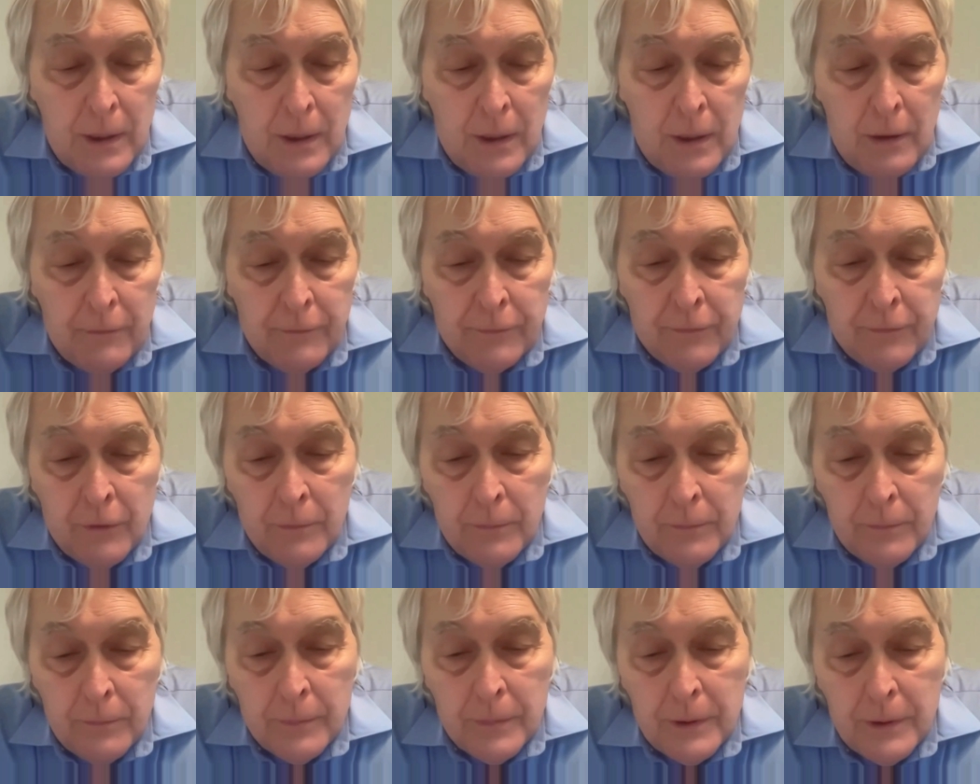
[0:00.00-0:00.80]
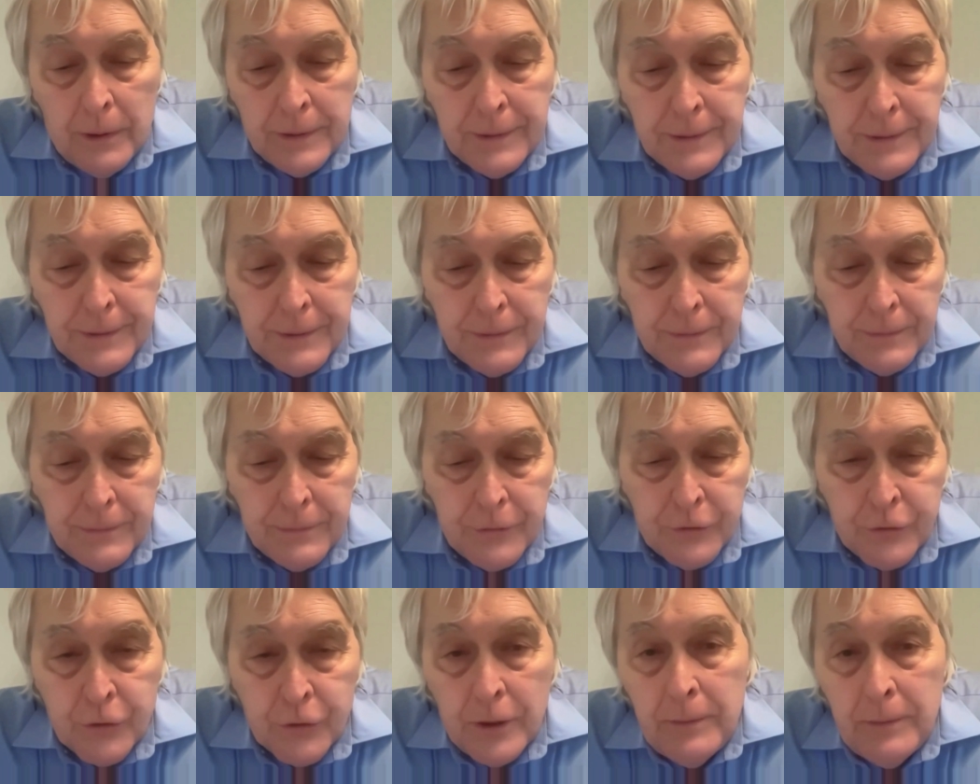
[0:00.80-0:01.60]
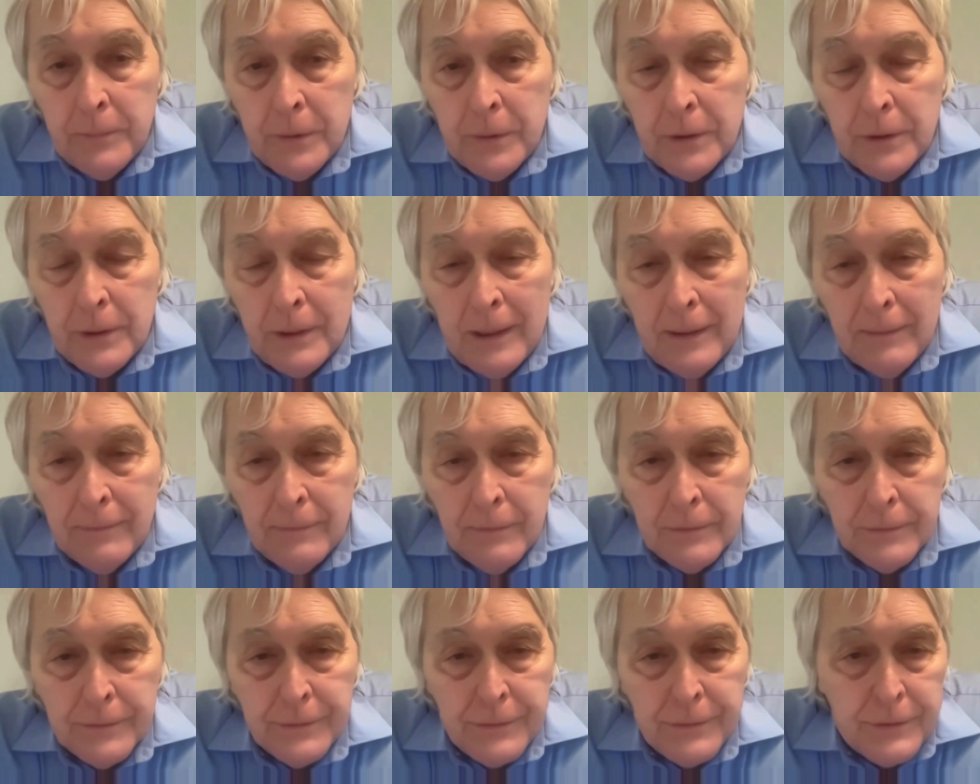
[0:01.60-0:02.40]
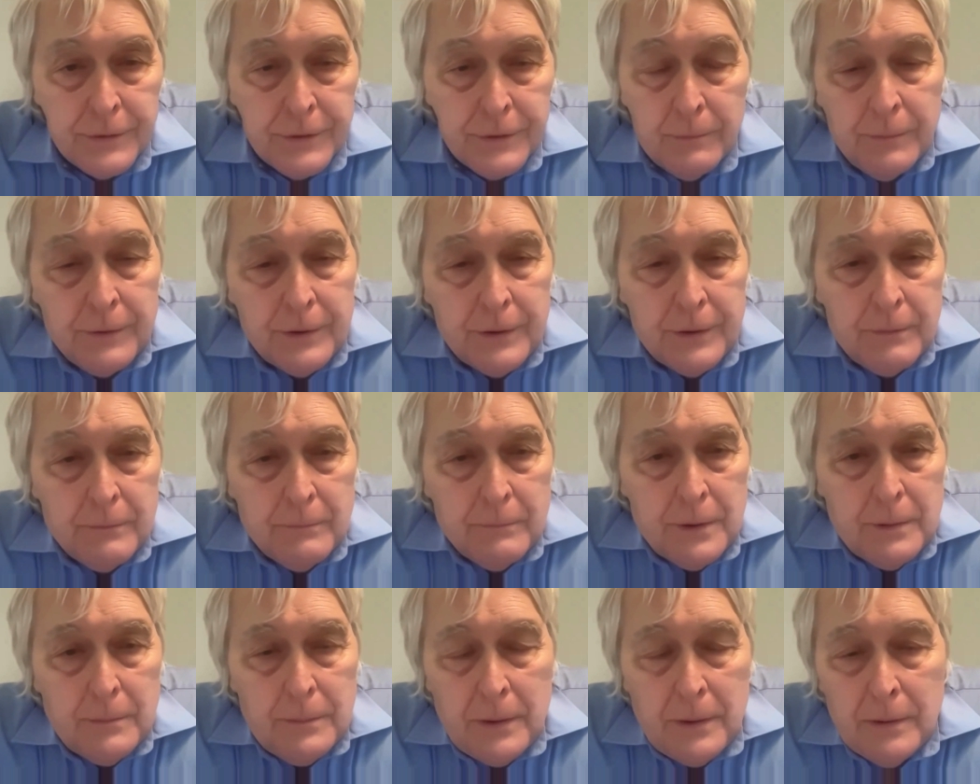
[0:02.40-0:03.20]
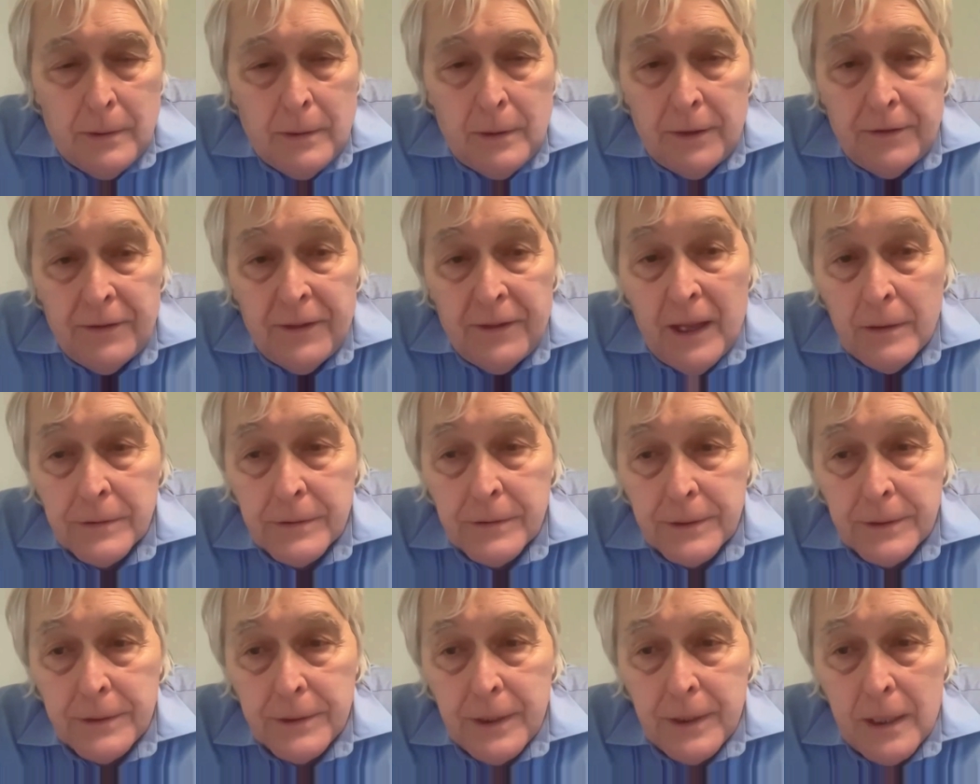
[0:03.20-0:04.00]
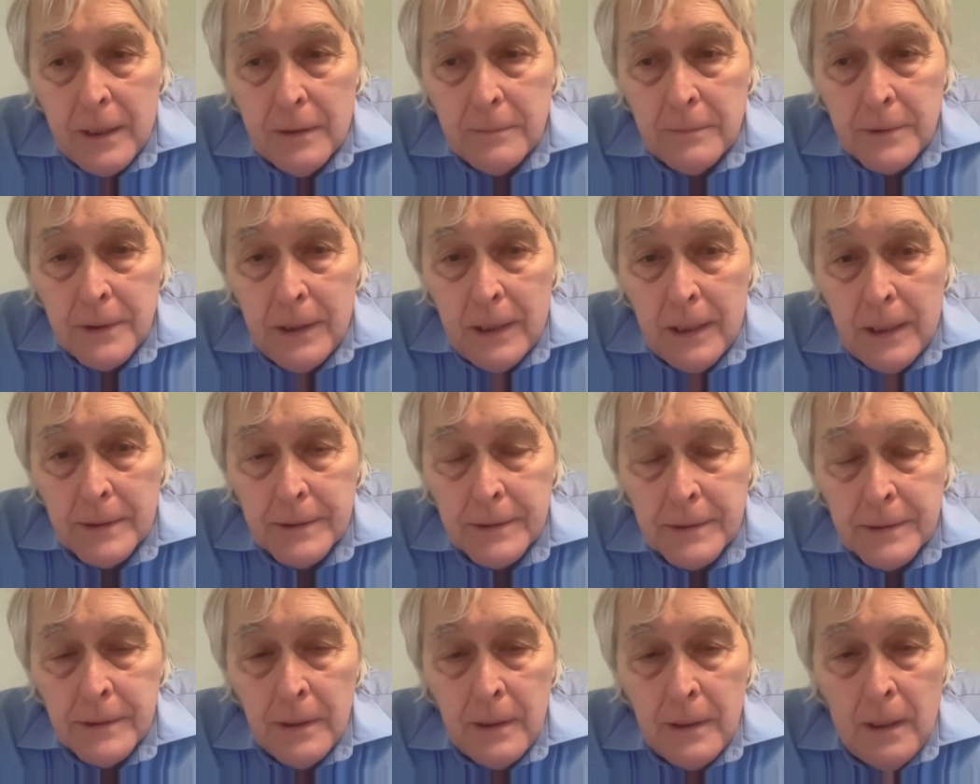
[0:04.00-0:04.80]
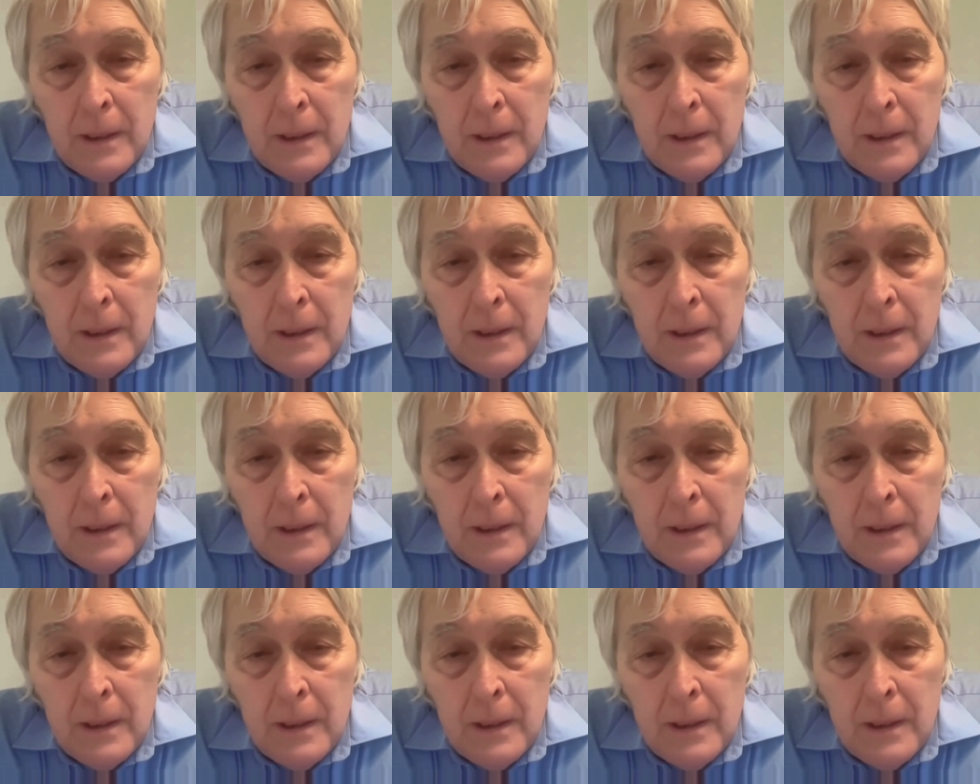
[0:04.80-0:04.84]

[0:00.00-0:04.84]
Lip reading: from its treatment levels to something maybe 1,000 times less.